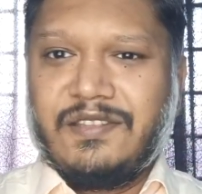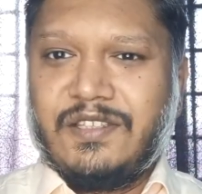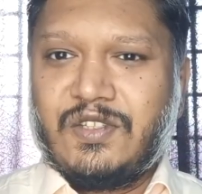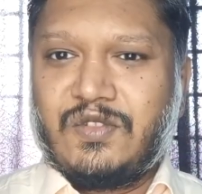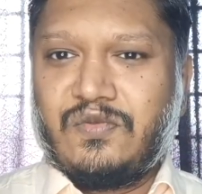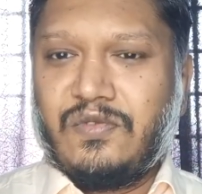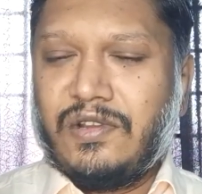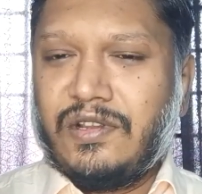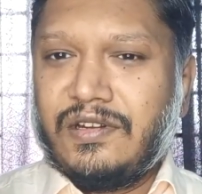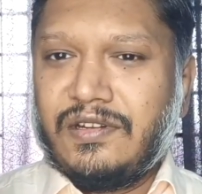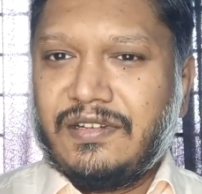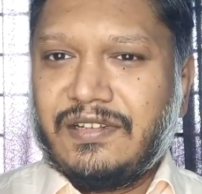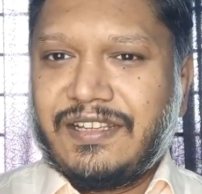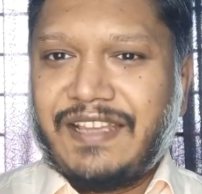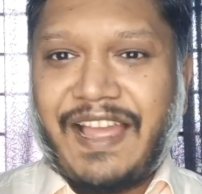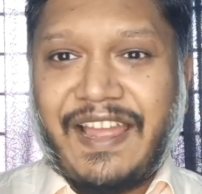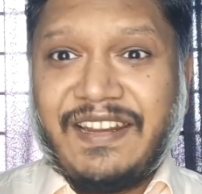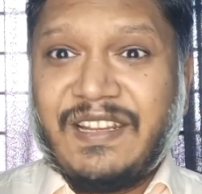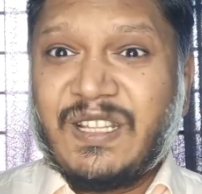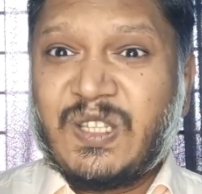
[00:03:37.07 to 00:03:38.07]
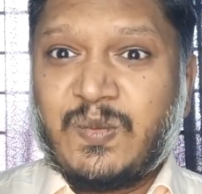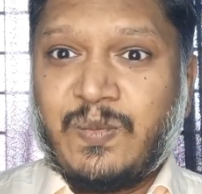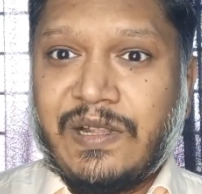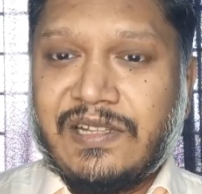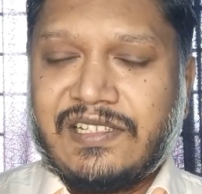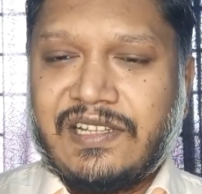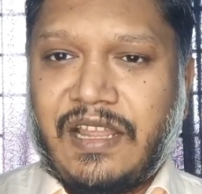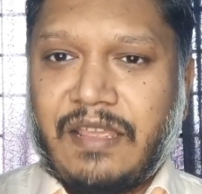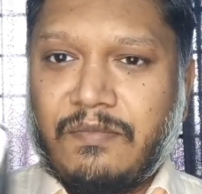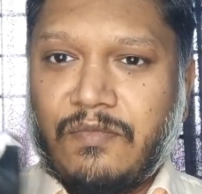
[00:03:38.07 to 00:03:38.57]
this one kind of
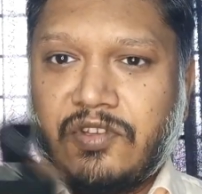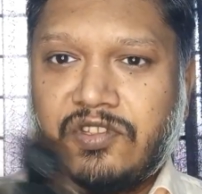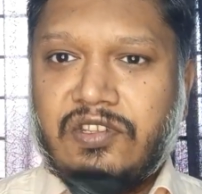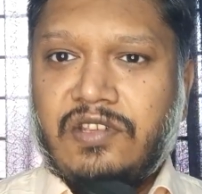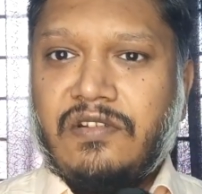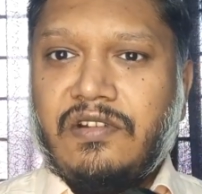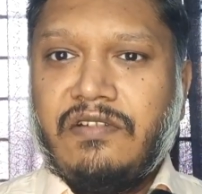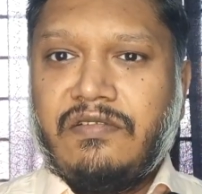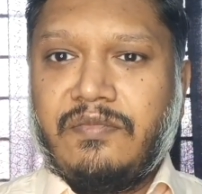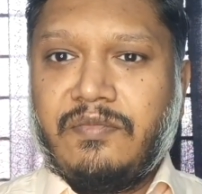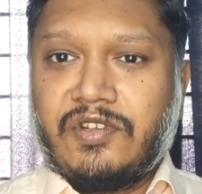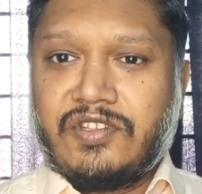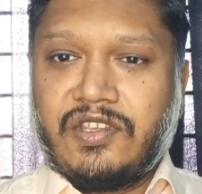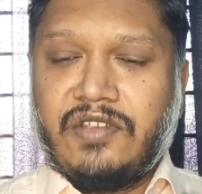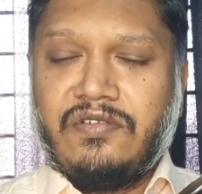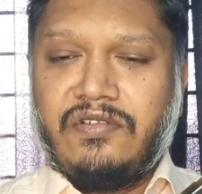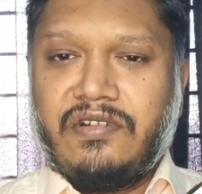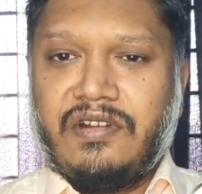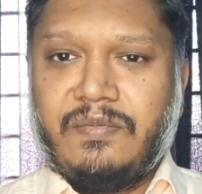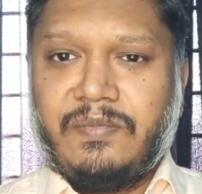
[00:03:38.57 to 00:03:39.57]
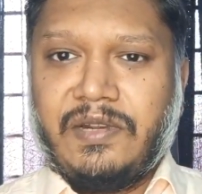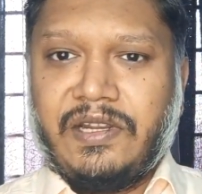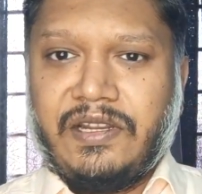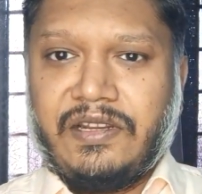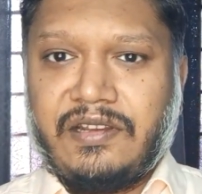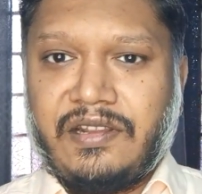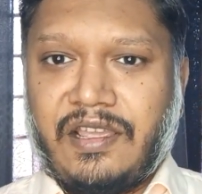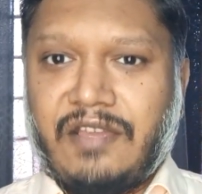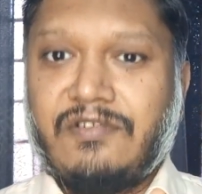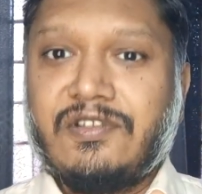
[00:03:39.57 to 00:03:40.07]
smells like mosquito
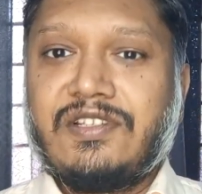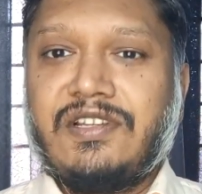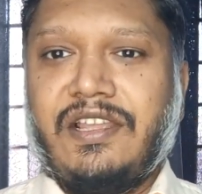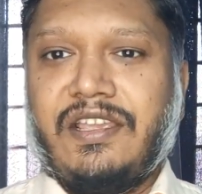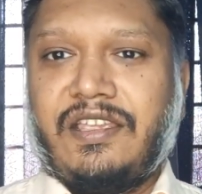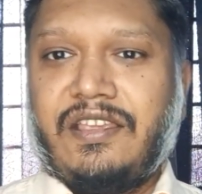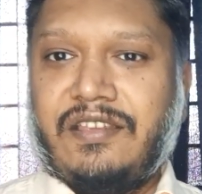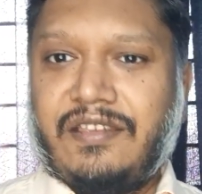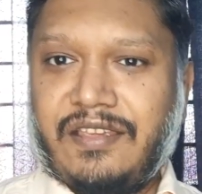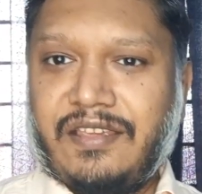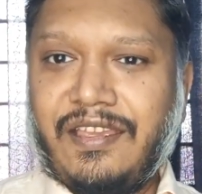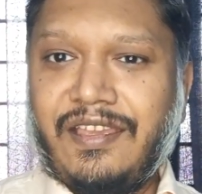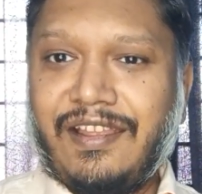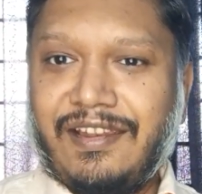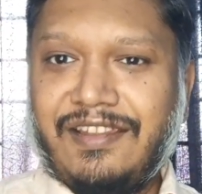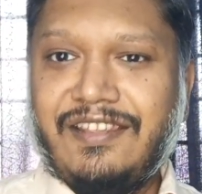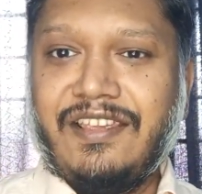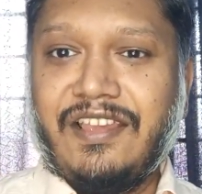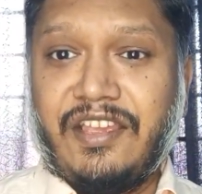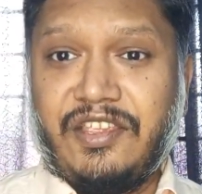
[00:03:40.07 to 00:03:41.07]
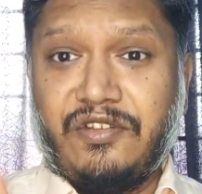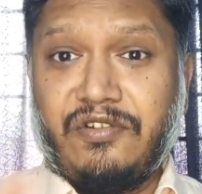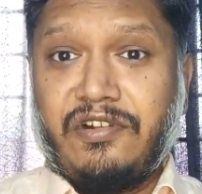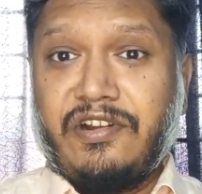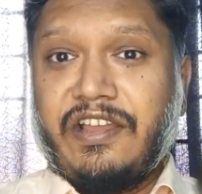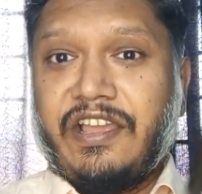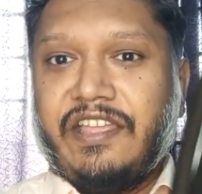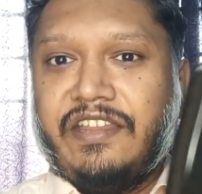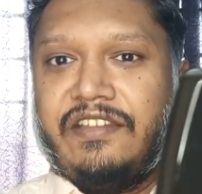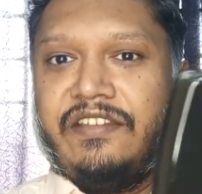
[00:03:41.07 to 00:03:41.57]
repellent. I was like, hell yeah,
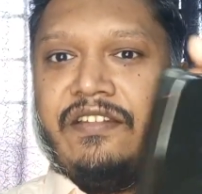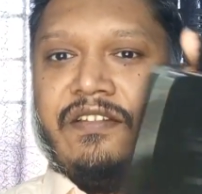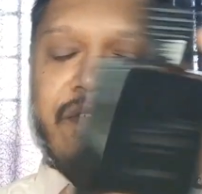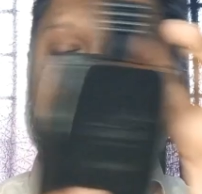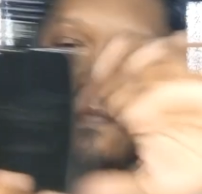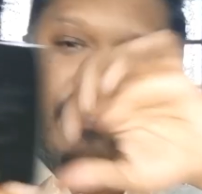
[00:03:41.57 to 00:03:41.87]
you're right.